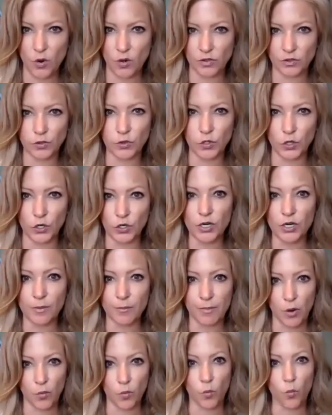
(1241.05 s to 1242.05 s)
learn
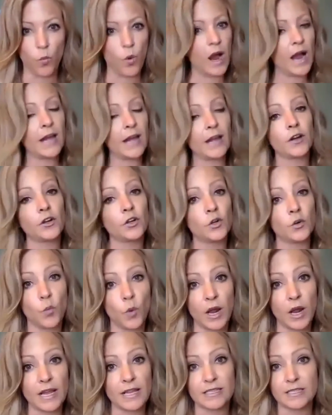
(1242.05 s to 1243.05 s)
about why are your
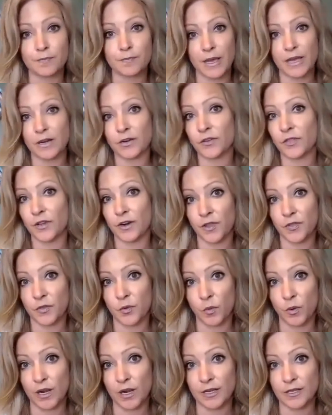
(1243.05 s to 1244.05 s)
wines better than other
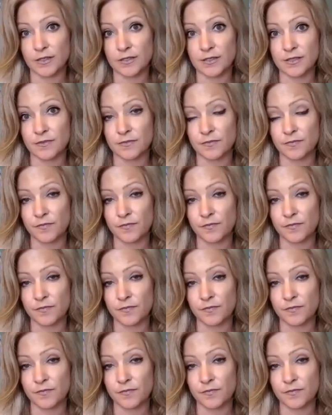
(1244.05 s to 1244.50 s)
wines.